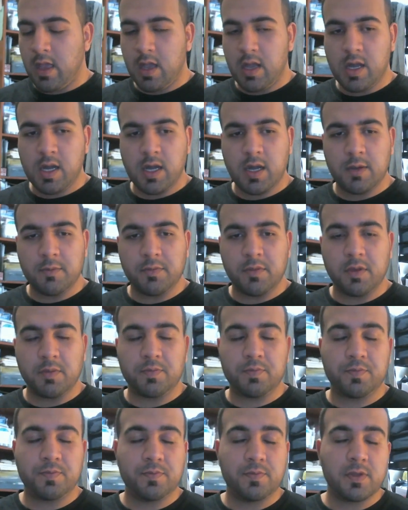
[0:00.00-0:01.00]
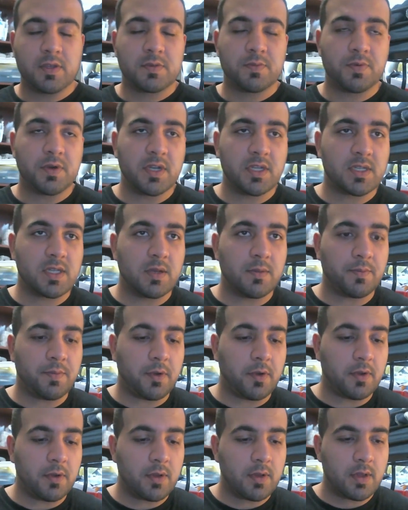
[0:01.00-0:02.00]
It's pretty
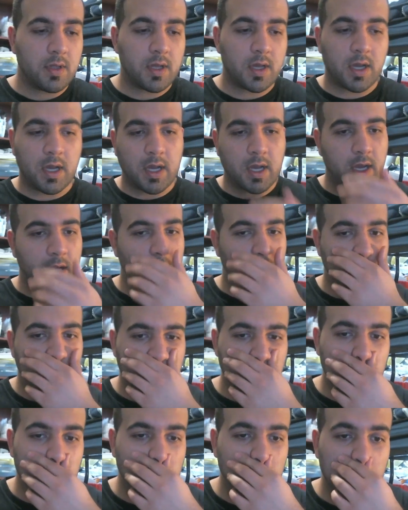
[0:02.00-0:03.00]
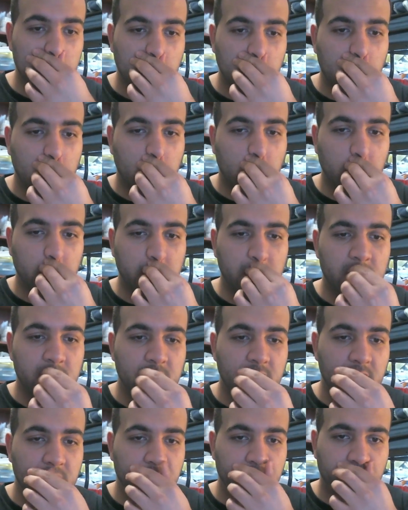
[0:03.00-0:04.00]
simple. All you
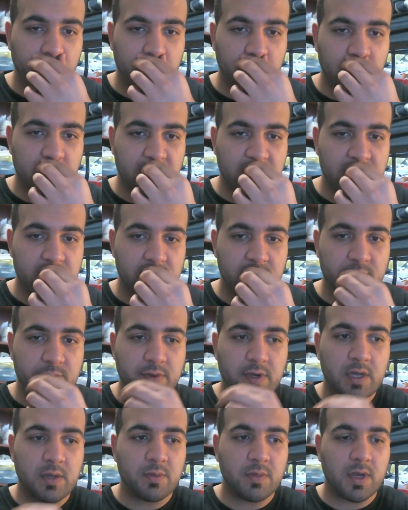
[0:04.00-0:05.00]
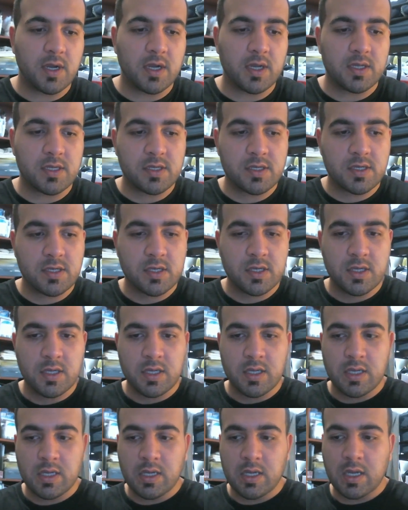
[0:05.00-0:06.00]
need for this is pretty much
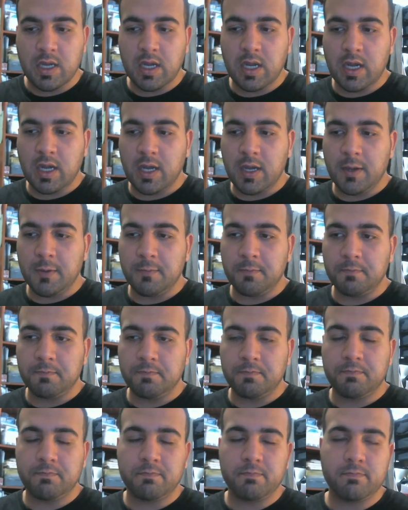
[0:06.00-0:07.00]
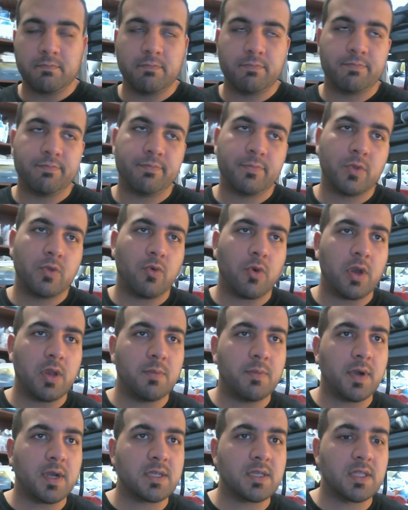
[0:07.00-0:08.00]
um, 20
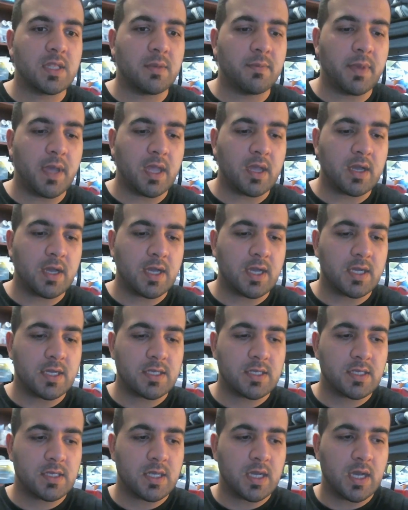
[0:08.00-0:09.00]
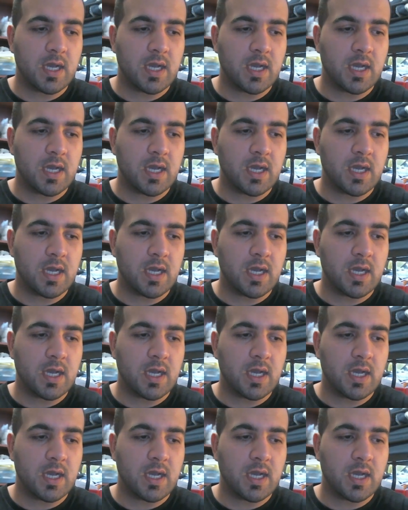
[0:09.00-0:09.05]
bucks in the bank, I guess.